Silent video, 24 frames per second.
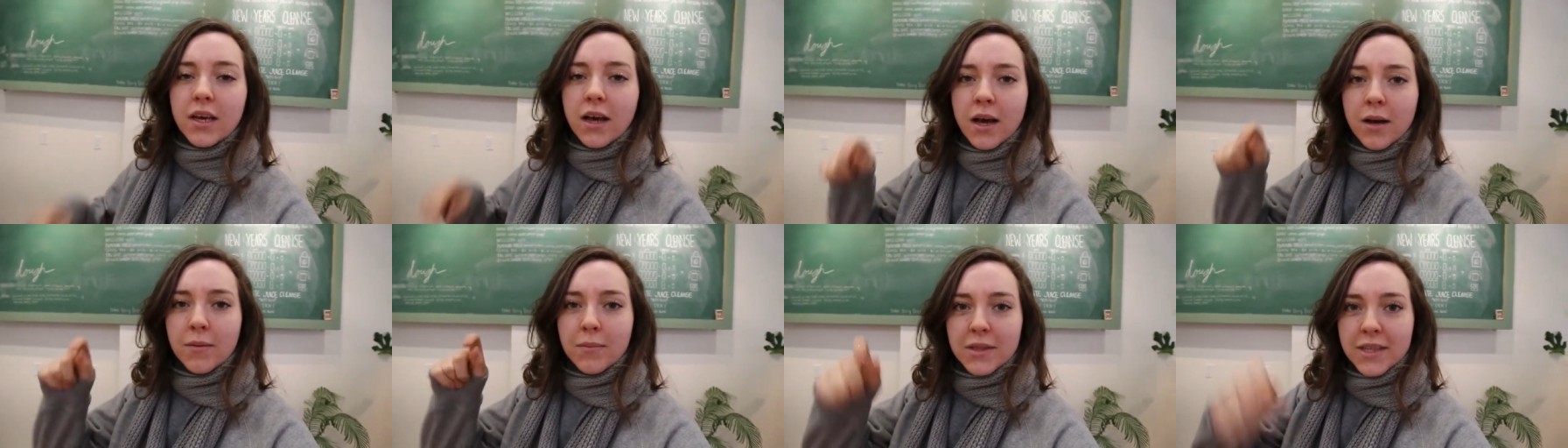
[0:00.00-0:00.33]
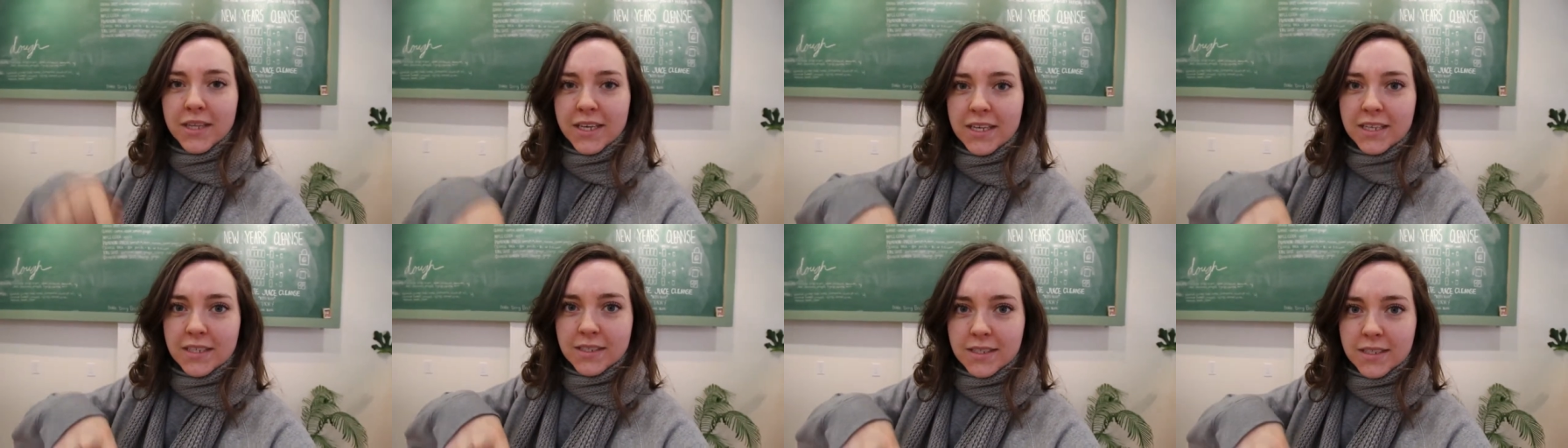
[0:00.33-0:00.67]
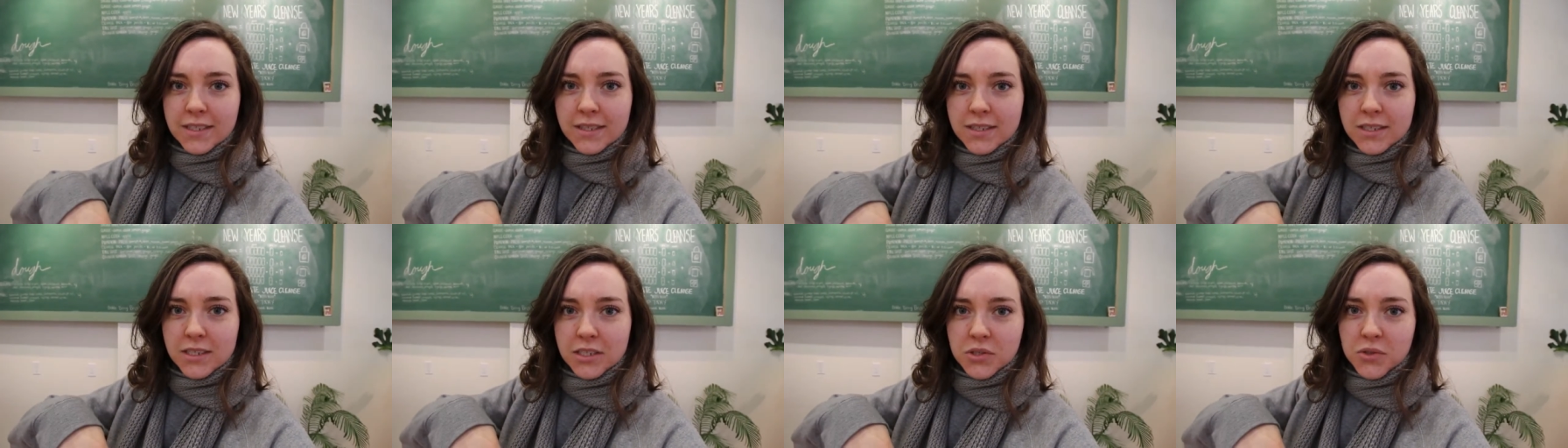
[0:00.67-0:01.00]
um, link is
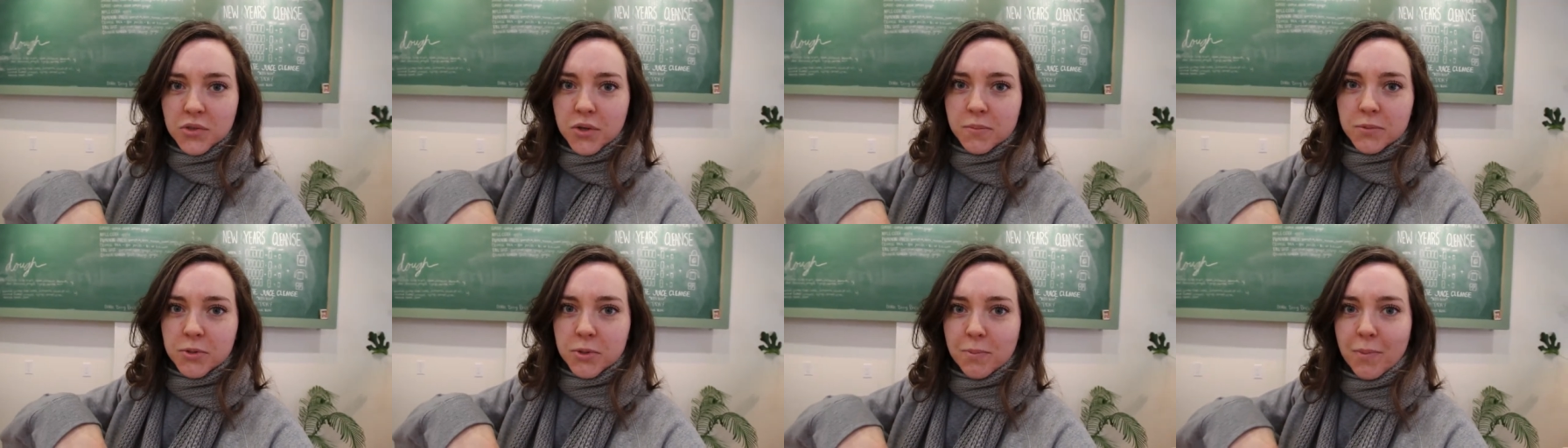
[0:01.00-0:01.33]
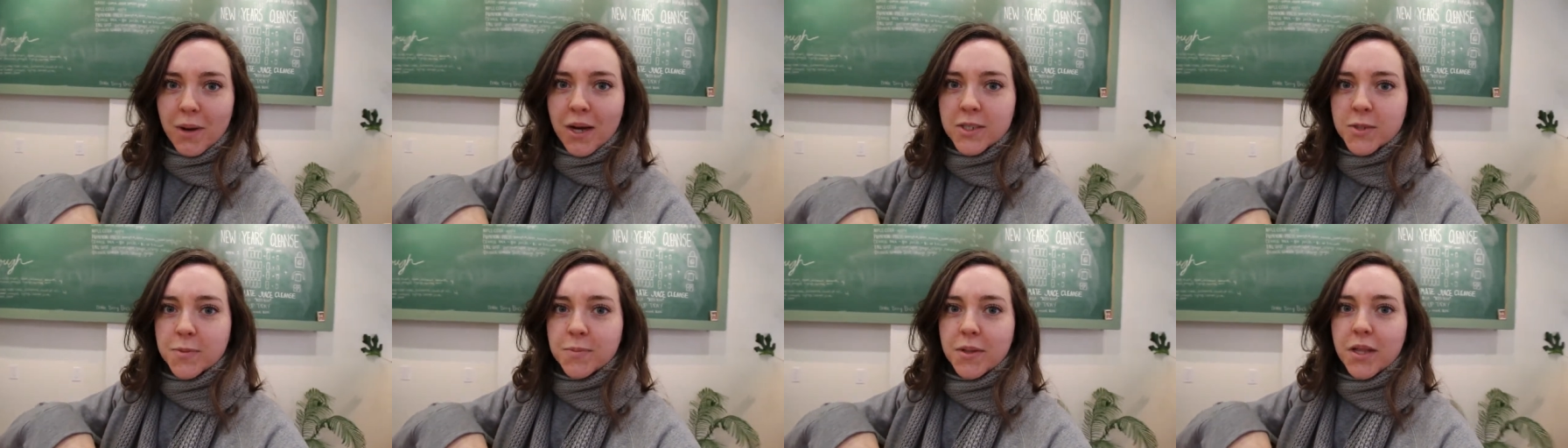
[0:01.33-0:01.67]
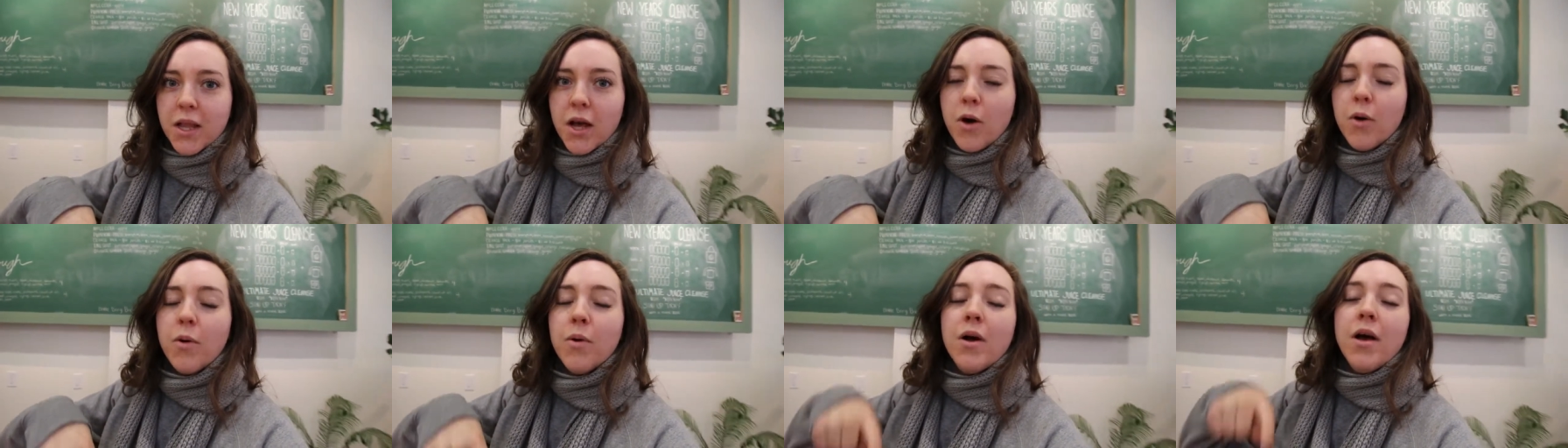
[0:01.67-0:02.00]
in the description box
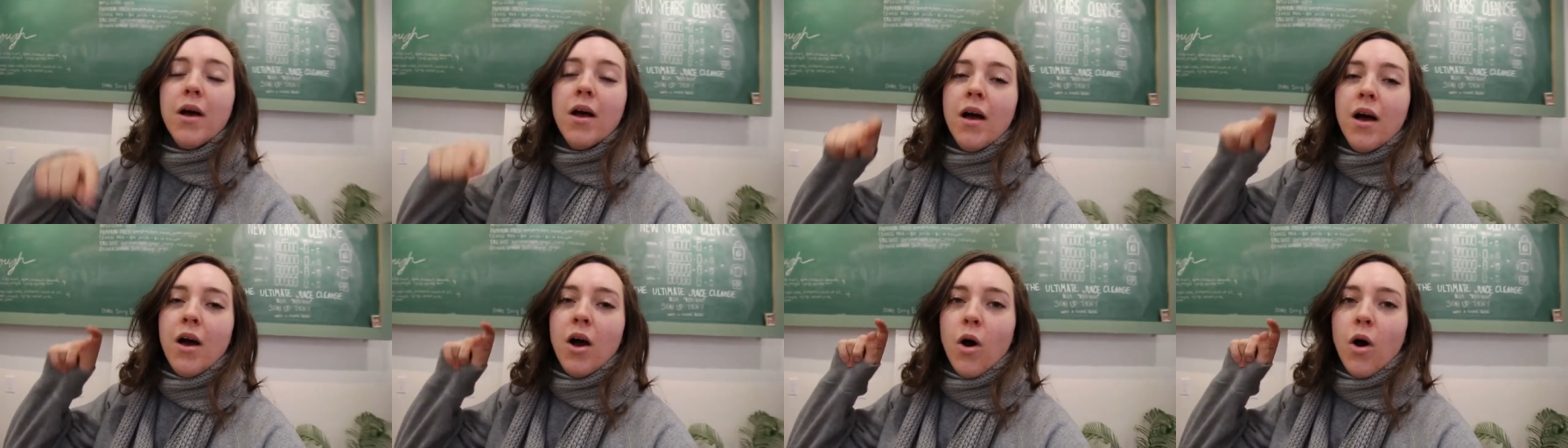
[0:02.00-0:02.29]
below,